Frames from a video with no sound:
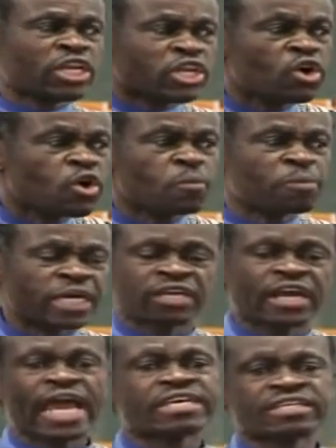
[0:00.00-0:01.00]
Will you be
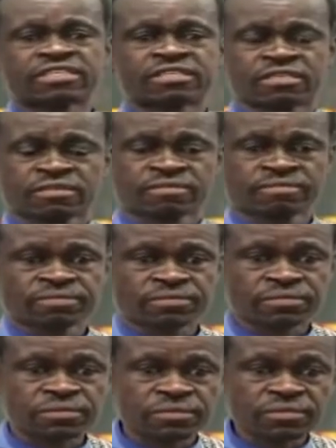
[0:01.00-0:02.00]
great?
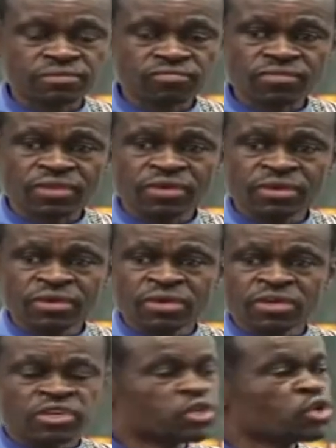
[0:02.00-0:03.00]

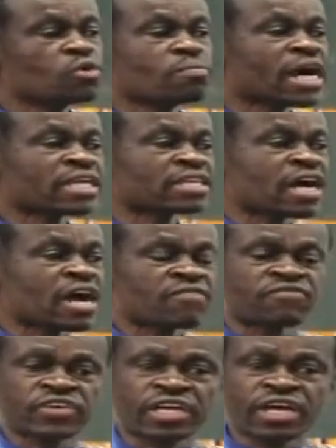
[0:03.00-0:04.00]
You, Mother
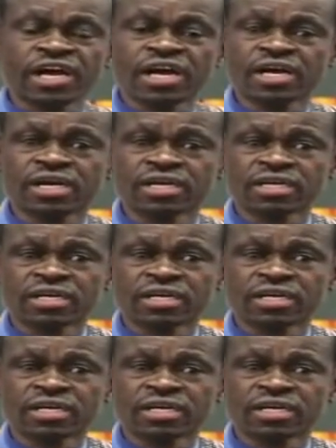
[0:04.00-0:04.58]
Africa,